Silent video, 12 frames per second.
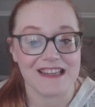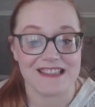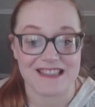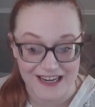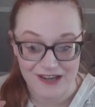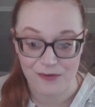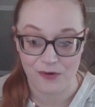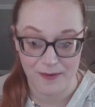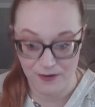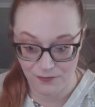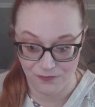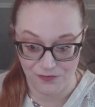Second would
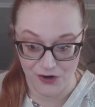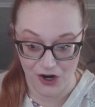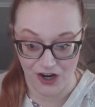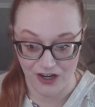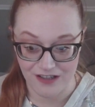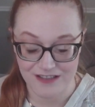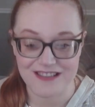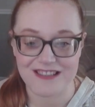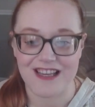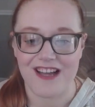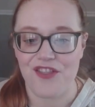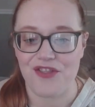be frogs.